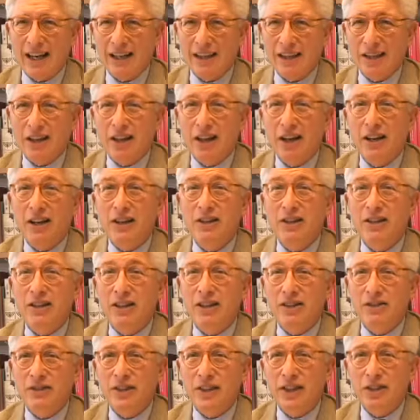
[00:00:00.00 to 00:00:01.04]
At the heart
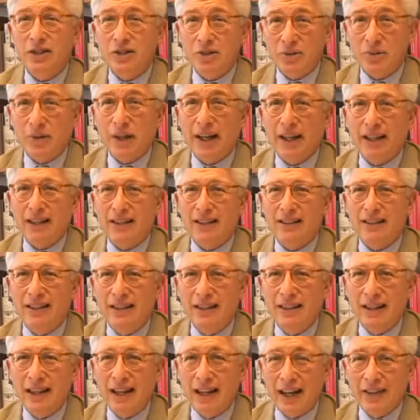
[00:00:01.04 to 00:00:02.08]
of Israel,
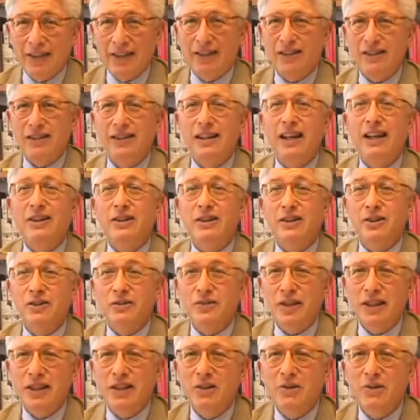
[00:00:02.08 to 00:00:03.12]
at the center of the